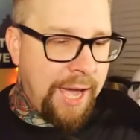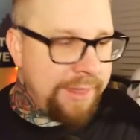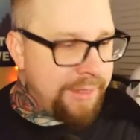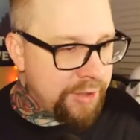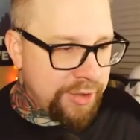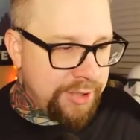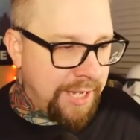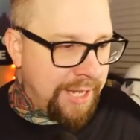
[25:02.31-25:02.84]

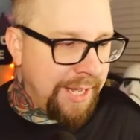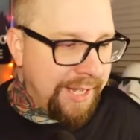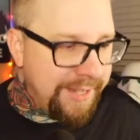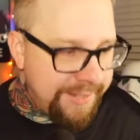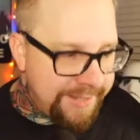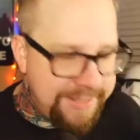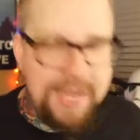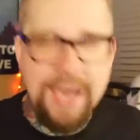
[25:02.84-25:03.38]
There's not a
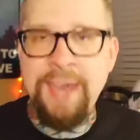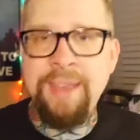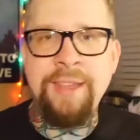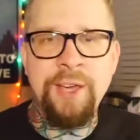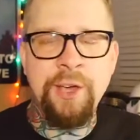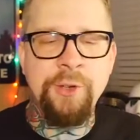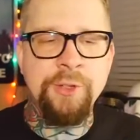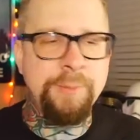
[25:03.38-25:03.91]
day
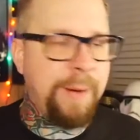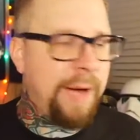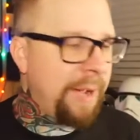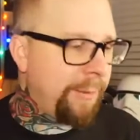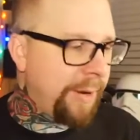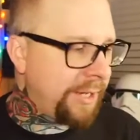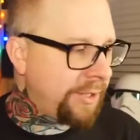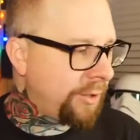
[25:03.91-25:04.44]
that goes by
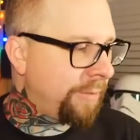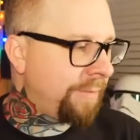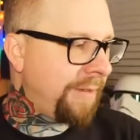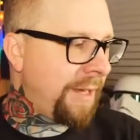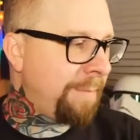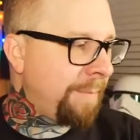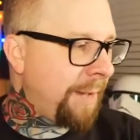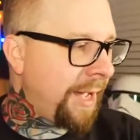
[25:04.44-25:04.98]
where I don't
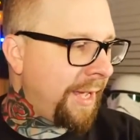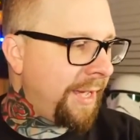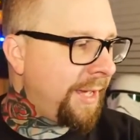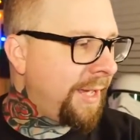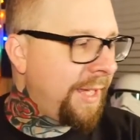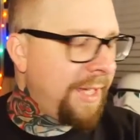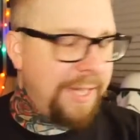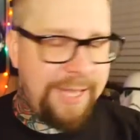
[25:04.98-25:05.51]
vape
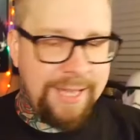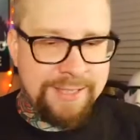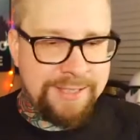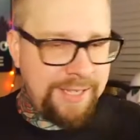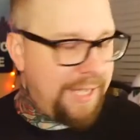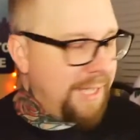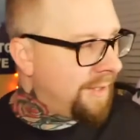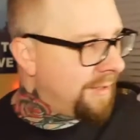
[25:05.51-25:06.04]
Mai.
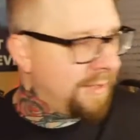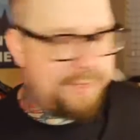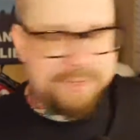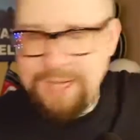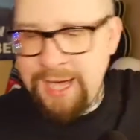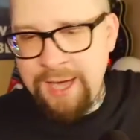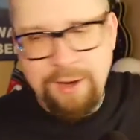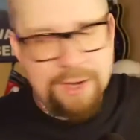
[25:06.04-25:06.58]
It's in a
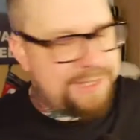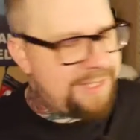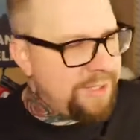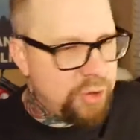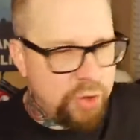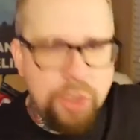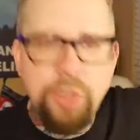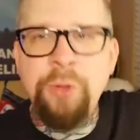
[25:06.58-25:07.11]
tank. It's
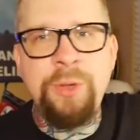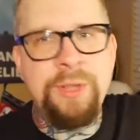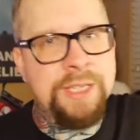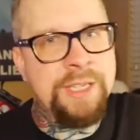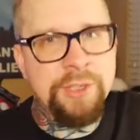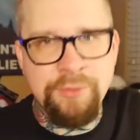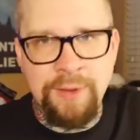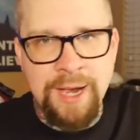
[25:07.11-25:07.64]
in 2
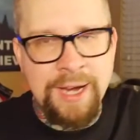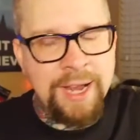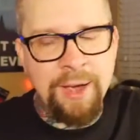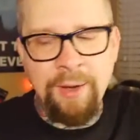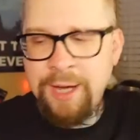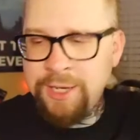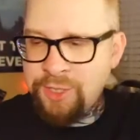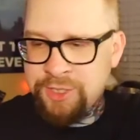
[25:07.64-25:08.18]
things right
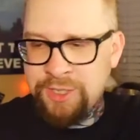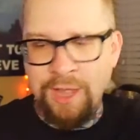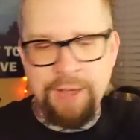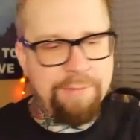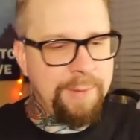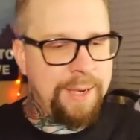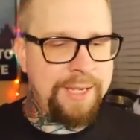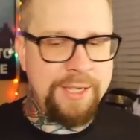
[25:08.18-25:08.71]
now. I just
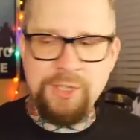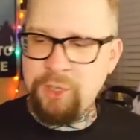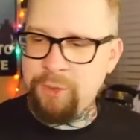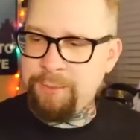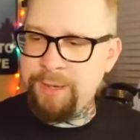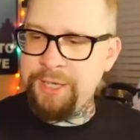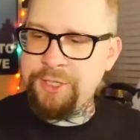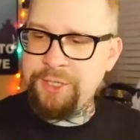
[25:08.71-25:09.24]
love Mai so
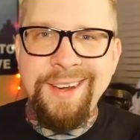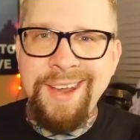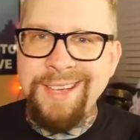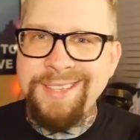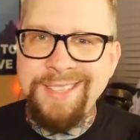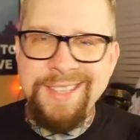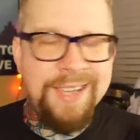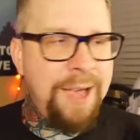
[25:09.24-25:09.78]
much.
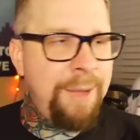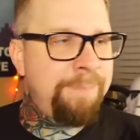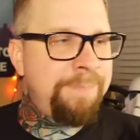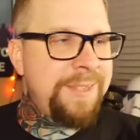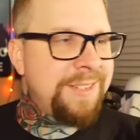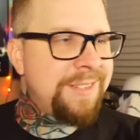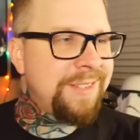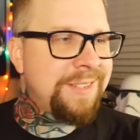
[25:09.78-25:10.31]
Next thing up,
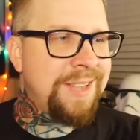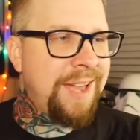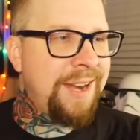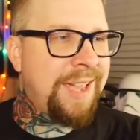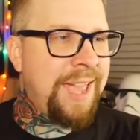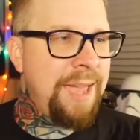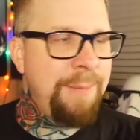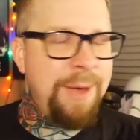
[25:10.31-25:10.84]
this just kind
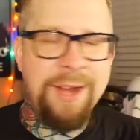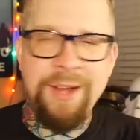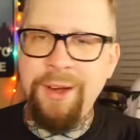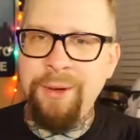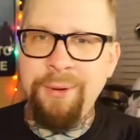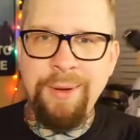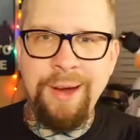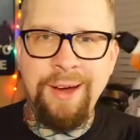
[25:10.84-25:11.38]
of came out of
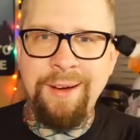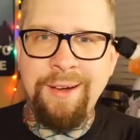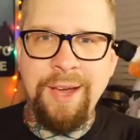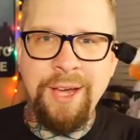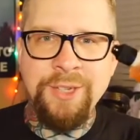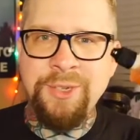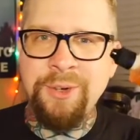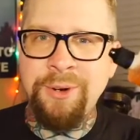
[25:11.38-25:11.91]
nowhere.
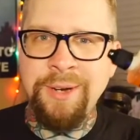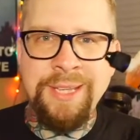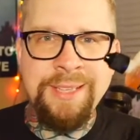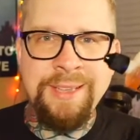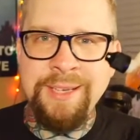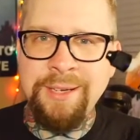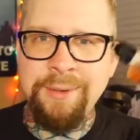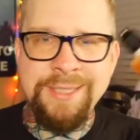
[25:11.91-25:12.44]
Adore
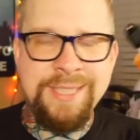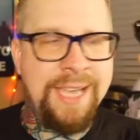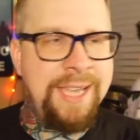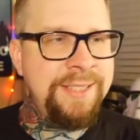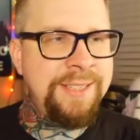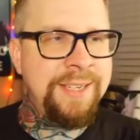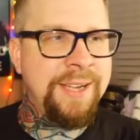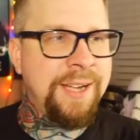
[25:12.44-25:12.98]
E-Liquid's
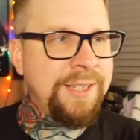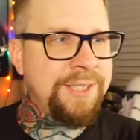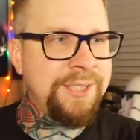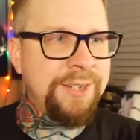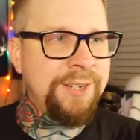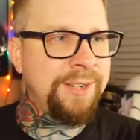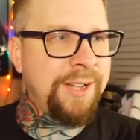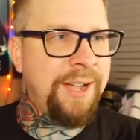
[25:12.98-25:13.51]
Hazy
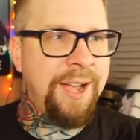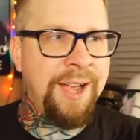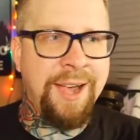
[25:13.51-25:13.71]
Custard.